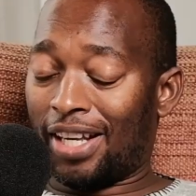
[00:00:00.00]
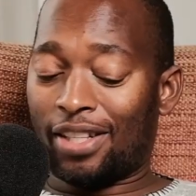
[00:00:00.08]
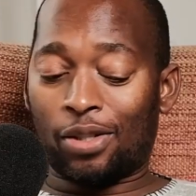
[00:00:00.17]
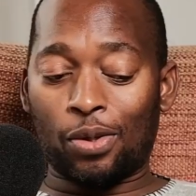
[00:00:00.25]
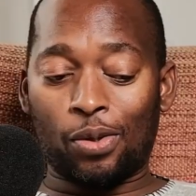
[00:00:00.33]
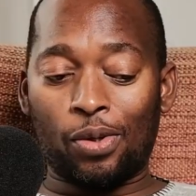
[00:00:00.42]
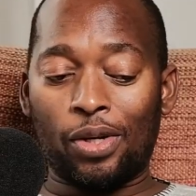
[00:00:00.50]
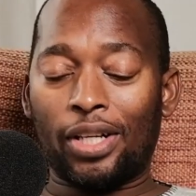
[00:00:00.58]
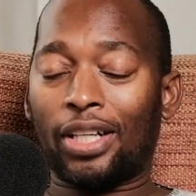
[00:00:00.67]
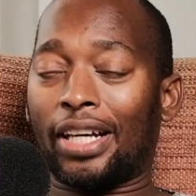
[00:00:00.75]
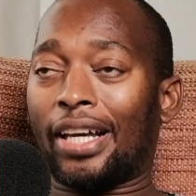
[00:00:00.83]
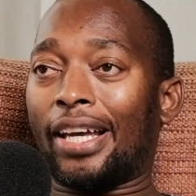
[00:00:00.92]
So
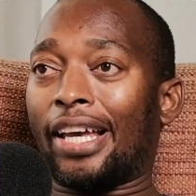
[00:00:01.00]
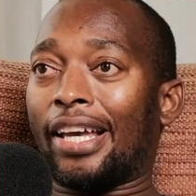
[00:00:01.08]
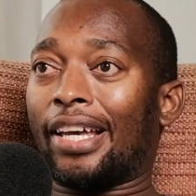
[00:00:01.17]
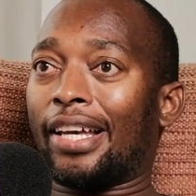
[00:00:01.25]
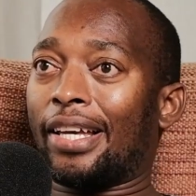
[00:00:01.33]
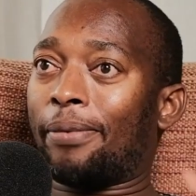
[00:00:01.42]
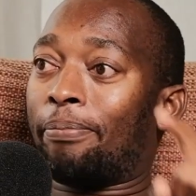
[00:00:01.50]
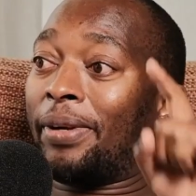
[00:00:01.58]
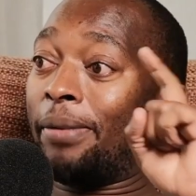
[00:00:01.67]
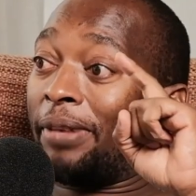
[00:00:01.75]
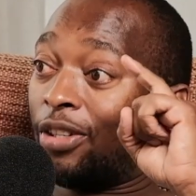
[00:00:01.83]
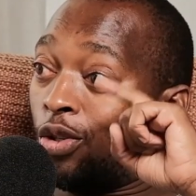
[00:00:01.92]

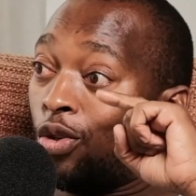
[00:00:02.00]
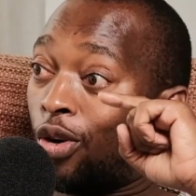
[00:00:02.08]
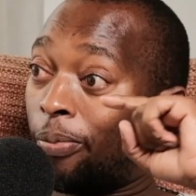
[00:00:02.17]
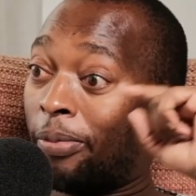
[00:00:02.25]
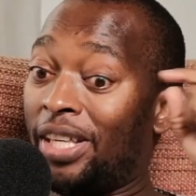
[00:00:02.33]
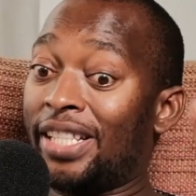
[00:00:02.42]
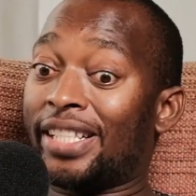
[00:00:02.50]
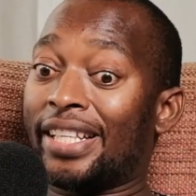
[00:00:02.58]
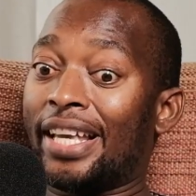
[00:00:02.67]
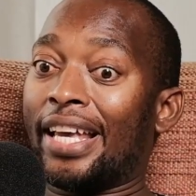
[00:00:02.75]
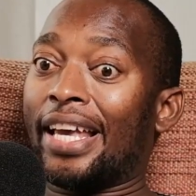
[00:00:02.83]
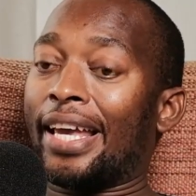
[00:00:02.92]
premature means,
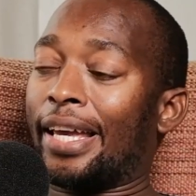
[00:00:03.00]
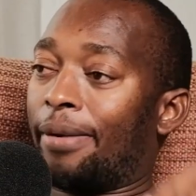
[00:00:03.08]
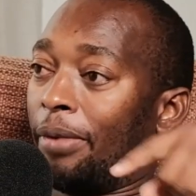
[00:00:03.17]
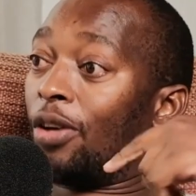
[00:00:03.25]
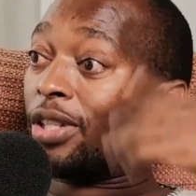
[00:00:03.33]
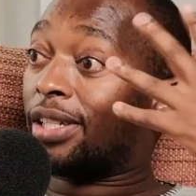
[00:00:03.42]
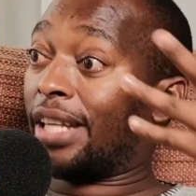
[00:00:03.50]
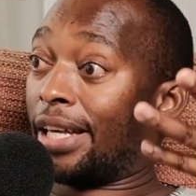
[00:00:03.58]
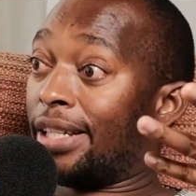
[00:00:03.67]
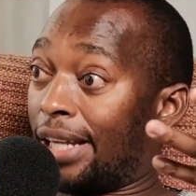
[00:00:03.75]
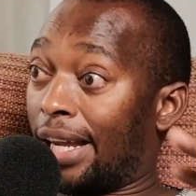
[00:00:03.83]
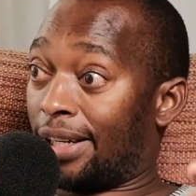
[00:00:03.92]
because
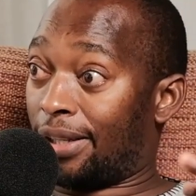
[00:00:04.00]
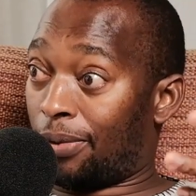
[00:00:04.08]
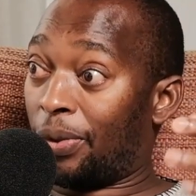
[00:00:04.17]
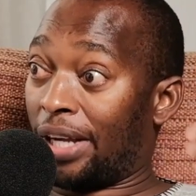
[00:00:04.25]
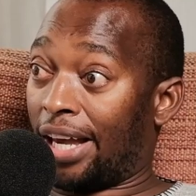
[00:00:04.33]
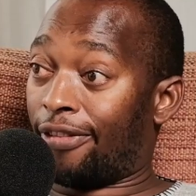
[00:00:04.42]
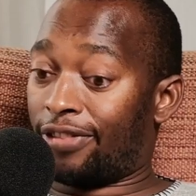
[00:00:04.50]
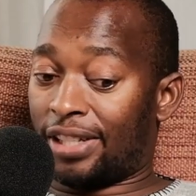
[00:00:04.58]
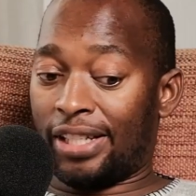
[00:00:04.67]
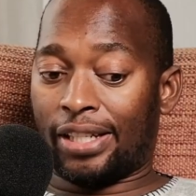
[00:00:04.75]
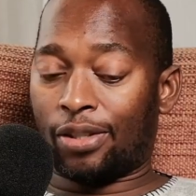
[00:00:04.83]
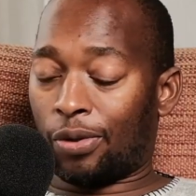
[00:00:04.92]
we have
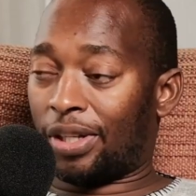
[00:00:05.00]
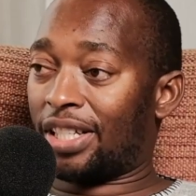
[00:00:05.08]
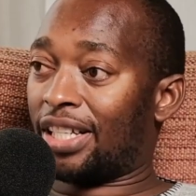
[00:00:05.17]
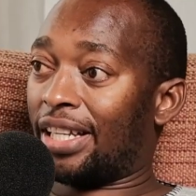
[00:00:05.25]
seen this condition